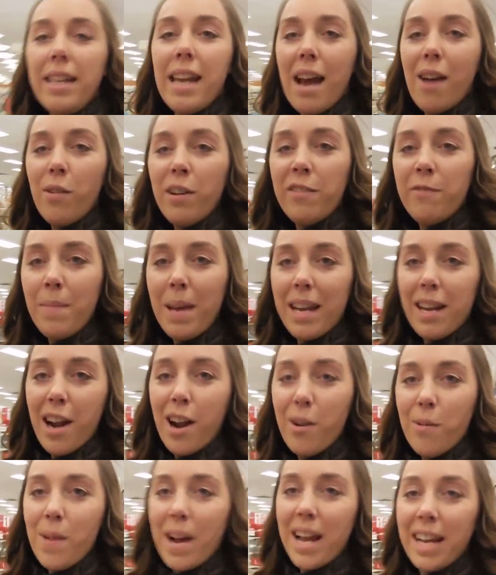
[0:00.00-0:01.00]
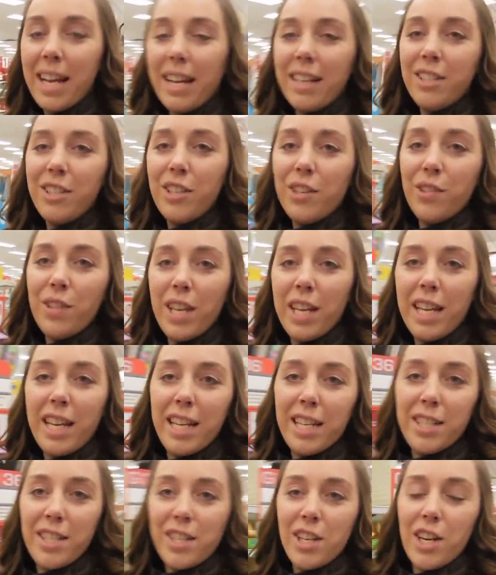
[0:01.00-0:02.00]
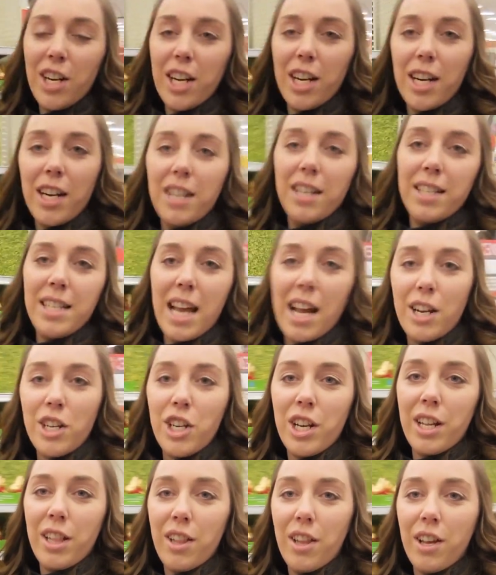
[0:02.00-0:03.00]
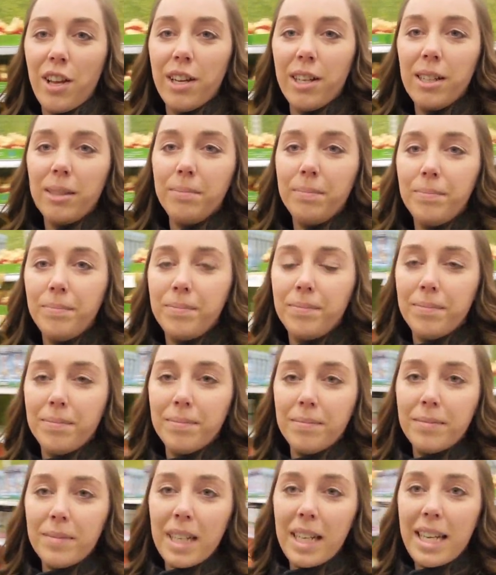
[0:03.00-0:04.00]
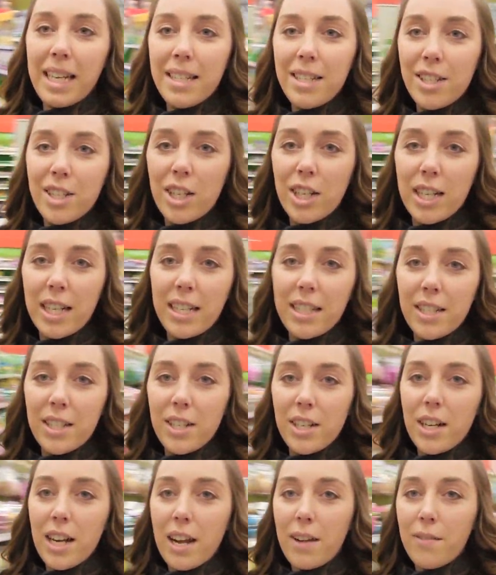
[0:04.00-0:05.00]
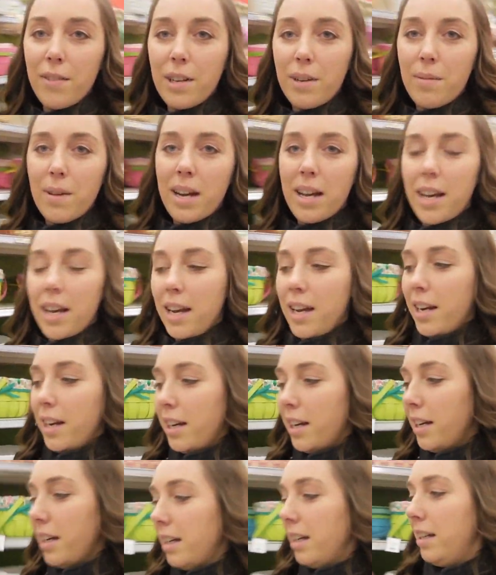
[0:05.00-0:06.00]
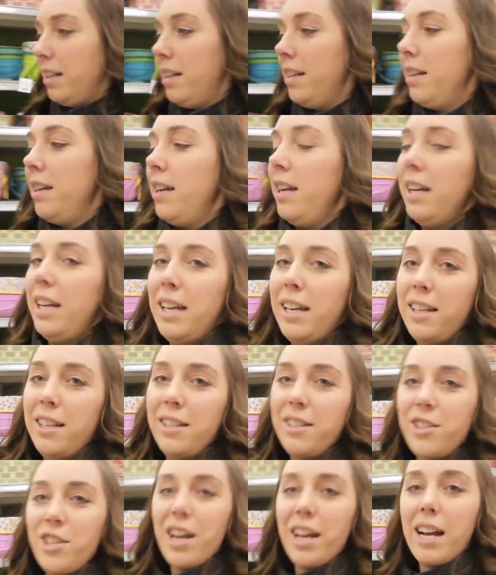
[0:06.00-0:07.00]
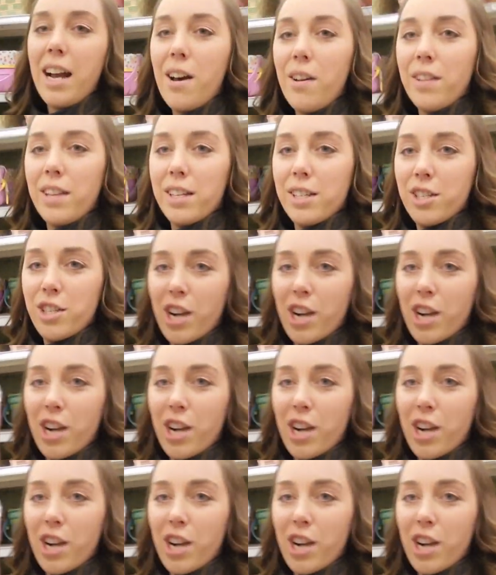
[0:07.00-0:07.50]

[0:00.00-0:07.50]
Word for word: now we've made our way into the Easter section. Look. Easter, Easter everywhere. And check out this